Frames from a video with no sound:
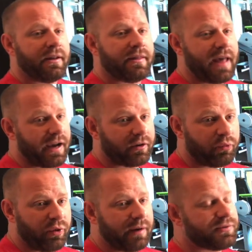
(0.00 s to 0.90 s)
that
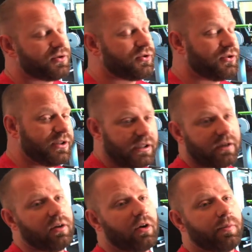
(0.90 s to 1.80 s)
grip
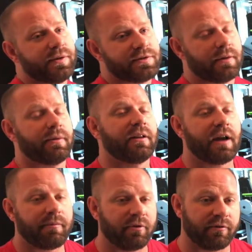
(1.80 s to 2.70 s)
still opens up a lot more